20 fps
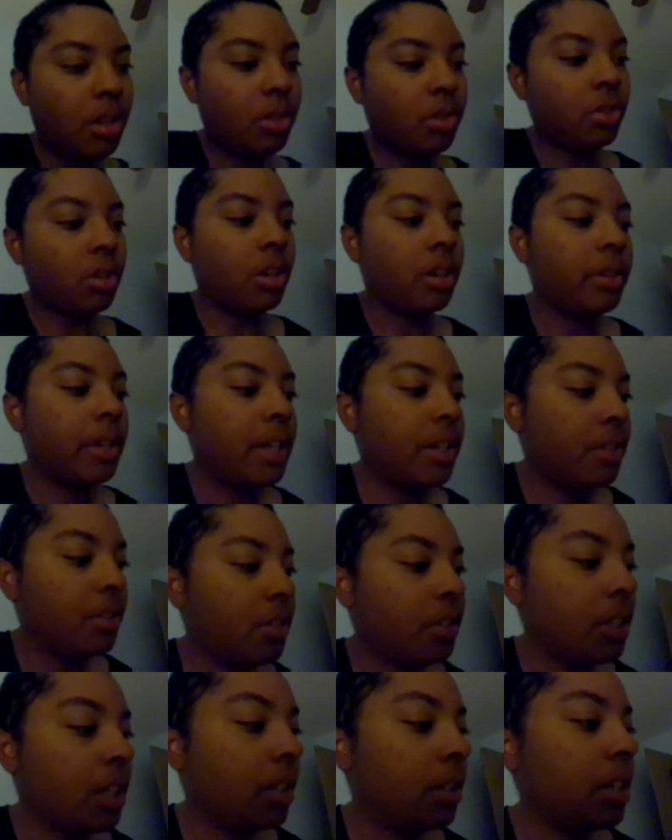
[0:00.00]

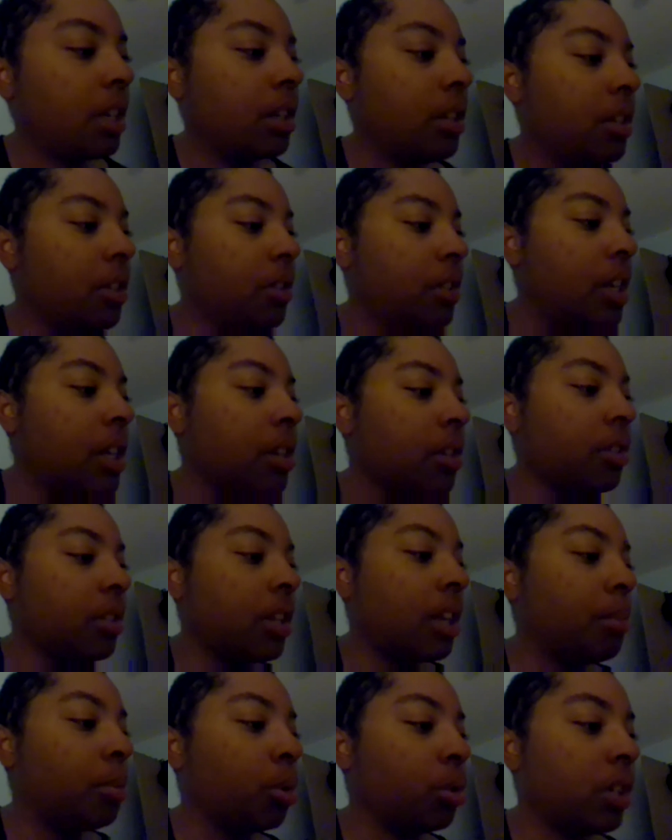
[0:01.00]
Taurians tend to seek a
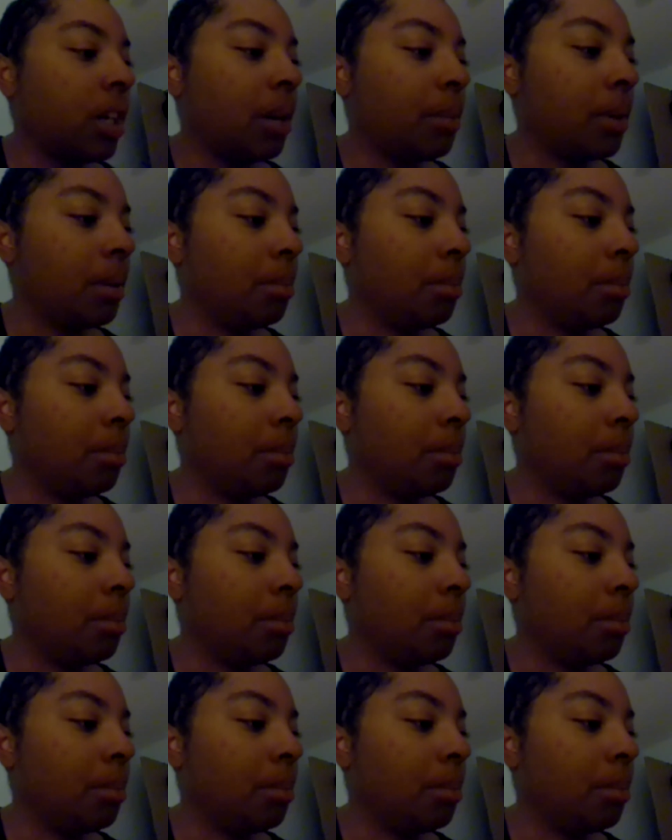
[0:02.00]
stable job